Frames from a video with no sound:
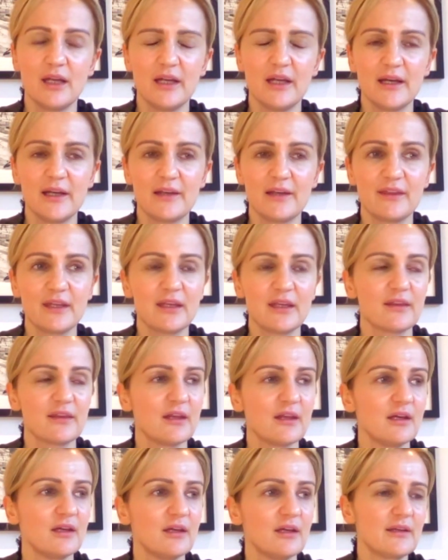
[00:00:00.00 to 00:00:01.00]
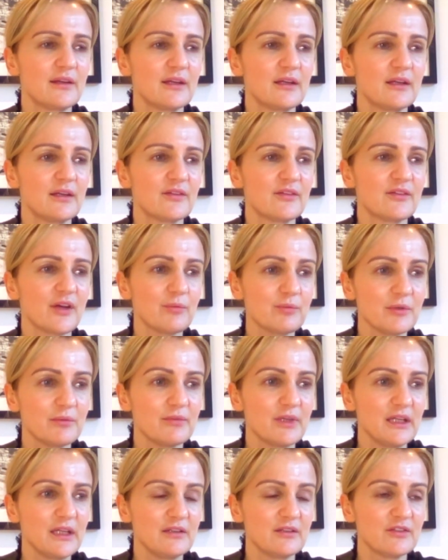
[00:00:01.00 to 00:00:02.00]
and I think that the
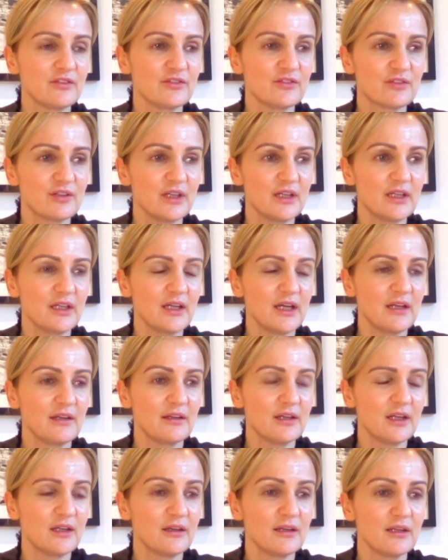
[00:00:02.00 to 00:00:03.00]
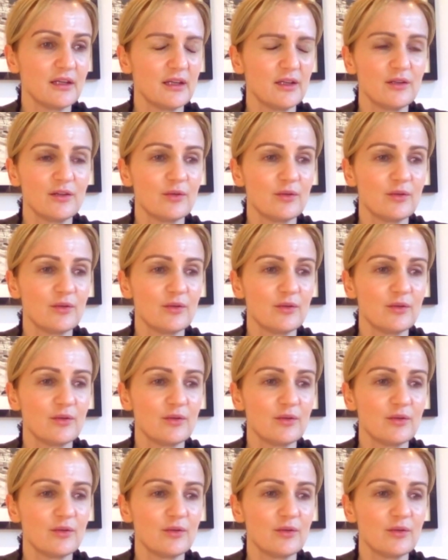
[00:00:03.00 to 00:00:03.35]
supplement industry and, and the,